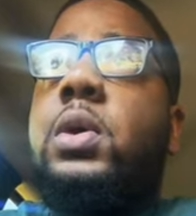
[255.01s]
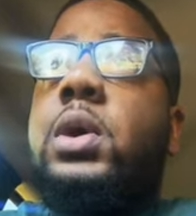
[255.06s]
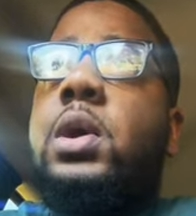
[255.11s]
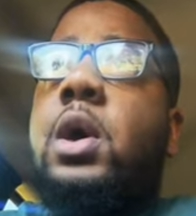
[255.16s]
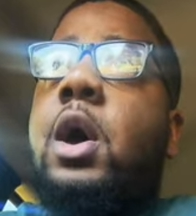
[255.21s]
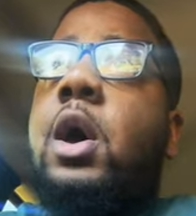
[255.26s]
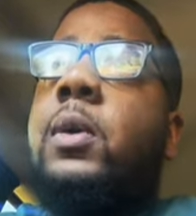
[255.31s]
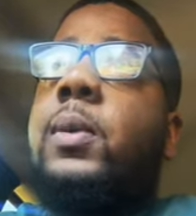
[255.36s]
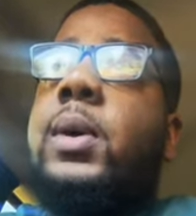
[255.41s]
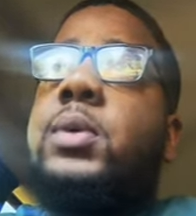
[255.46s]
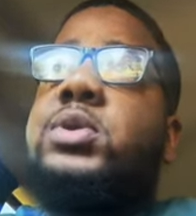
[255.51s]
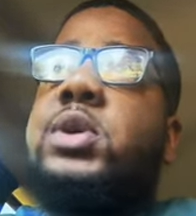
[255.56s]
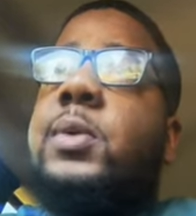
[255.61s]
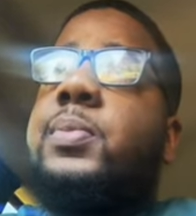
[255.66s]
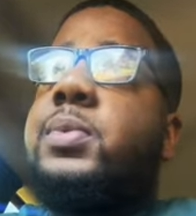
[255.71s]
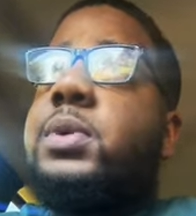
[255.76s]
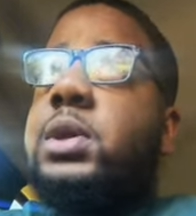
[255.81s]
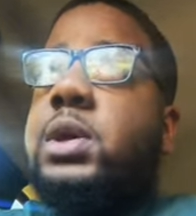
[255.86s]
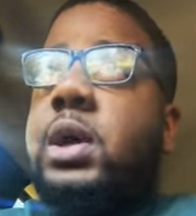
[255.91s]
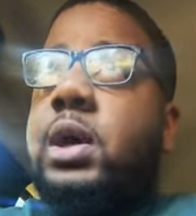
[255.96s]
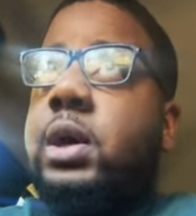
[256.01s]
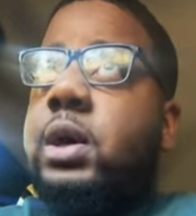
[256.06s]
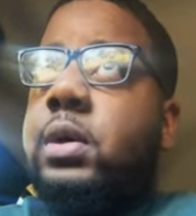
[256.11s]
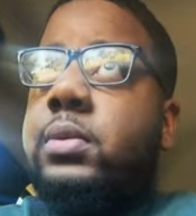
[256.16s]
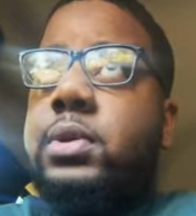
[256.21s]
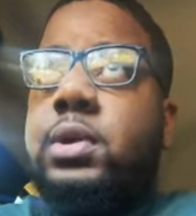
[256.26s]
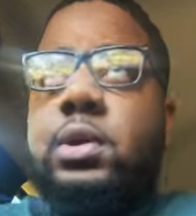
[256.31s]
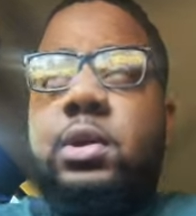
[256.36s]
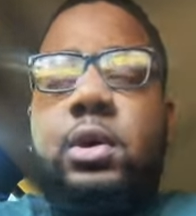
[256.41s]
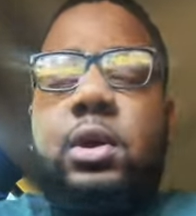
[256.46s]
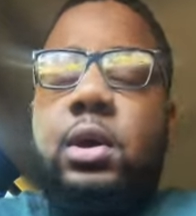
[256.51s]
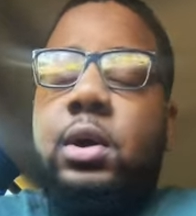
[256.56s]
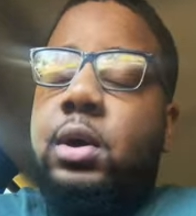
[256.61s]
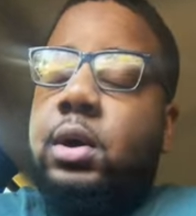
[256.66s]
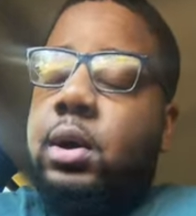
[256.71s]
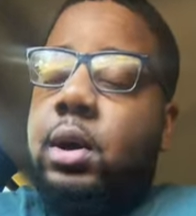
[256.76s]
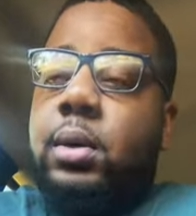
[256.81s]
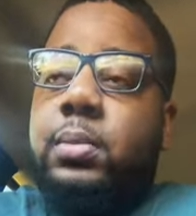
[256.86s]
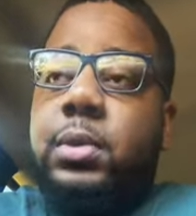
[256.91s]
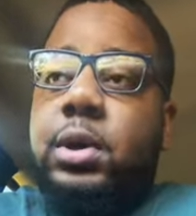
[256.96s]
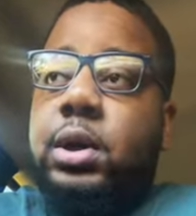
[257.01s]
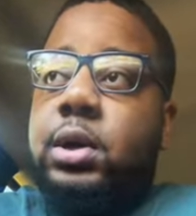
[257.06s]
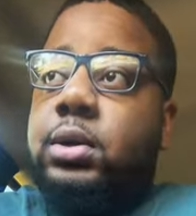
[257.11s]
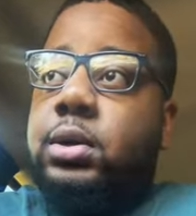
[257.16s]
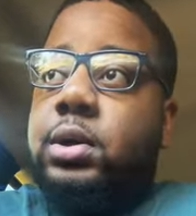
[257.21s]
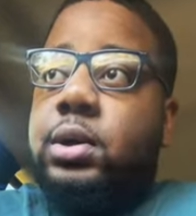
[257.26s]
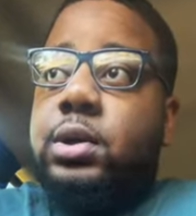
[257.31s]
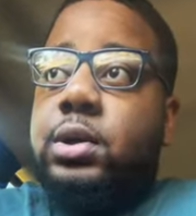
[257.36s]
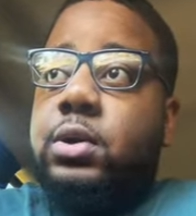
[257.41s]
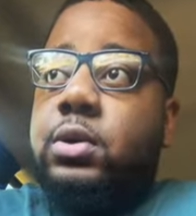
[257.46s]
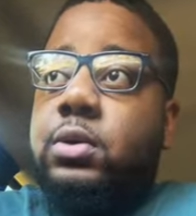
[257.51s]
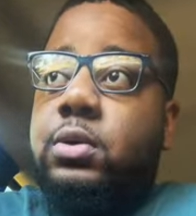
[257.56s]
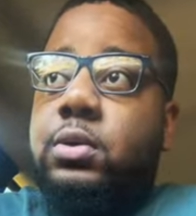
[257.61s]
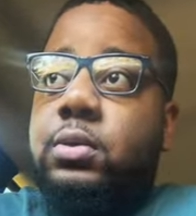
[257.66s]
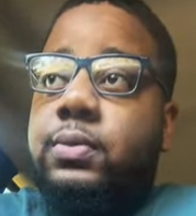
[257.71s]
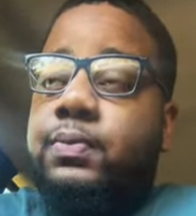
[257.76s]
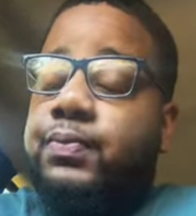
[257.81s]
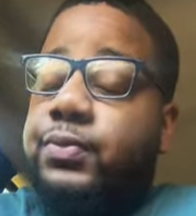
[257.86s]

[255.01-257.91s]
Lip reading: he already dropping downs. I mean, this dude